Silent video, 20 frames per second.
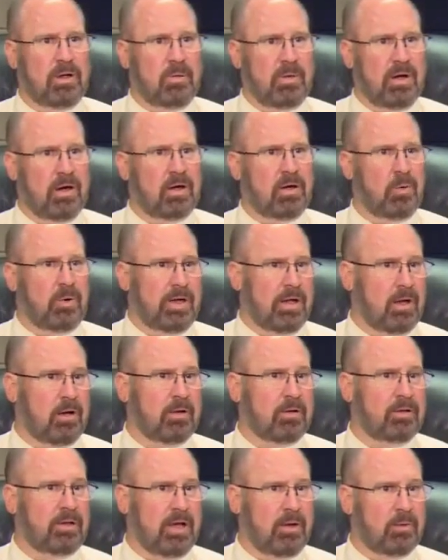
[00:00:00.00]
in America, we got to
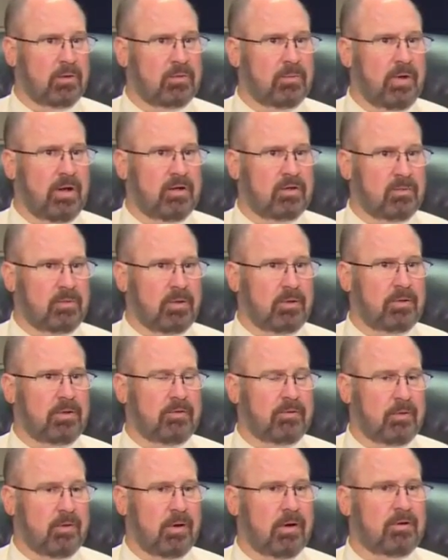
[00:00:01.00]
learn to take responsibility
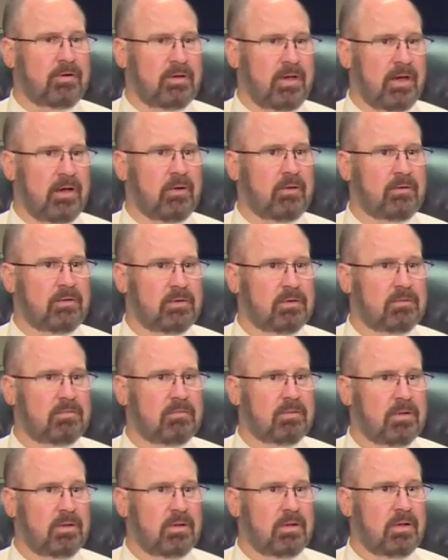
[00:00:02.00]
for ourselves.
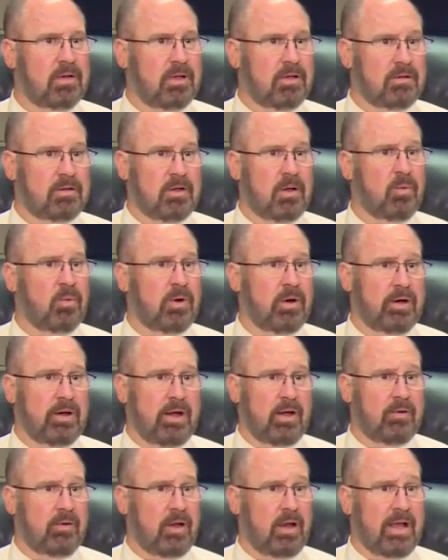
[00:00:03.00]
And somewhere
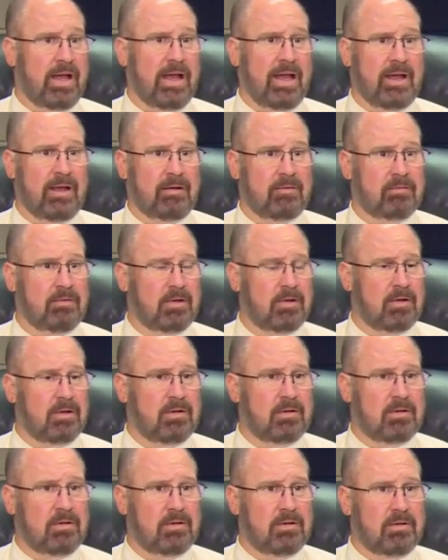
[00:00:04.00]
down the line,
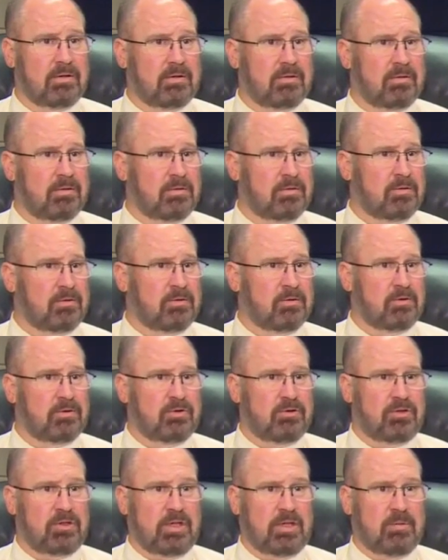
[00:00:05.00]

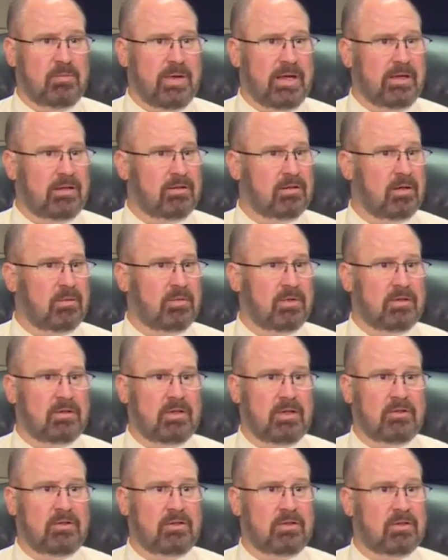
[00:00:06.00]
she made some
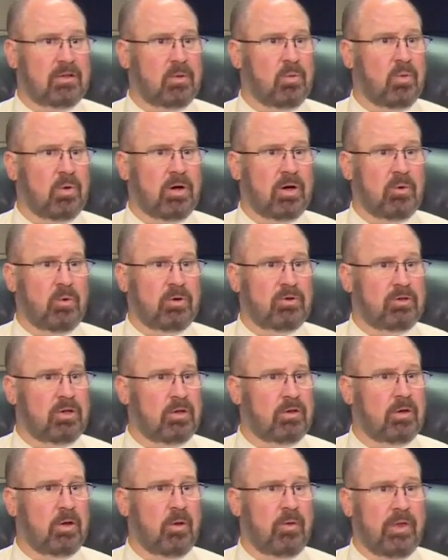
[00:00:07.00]
decision somewhere where she
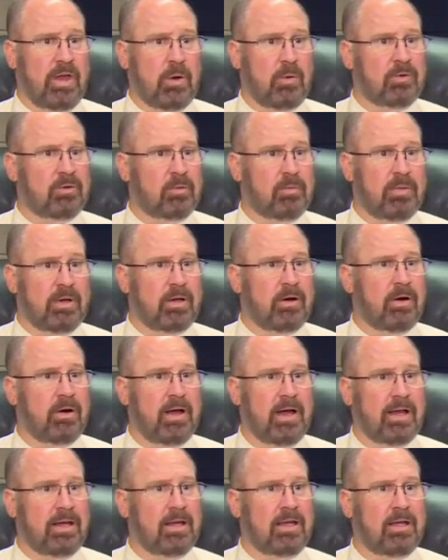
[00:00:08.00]
thought that was a
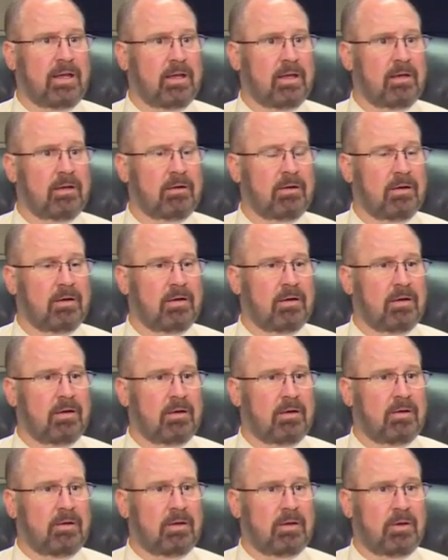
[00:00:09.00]
better idea
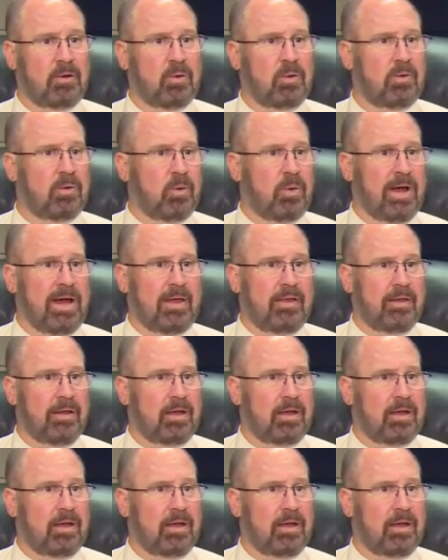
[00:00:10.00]
than doing the right